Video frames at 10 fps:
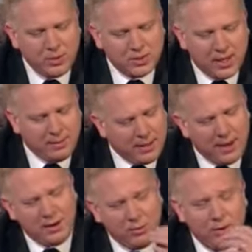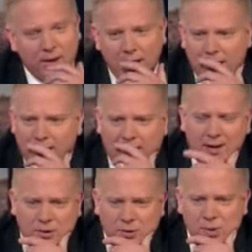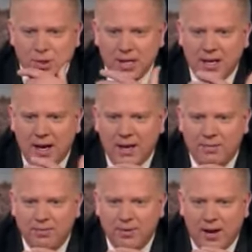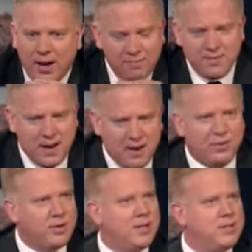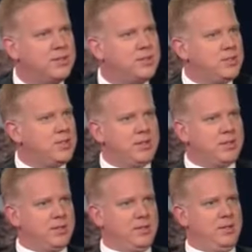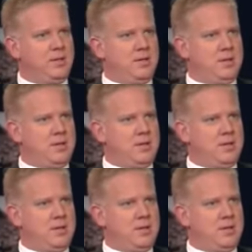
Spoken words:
it was, I mean, I don't think I've never considered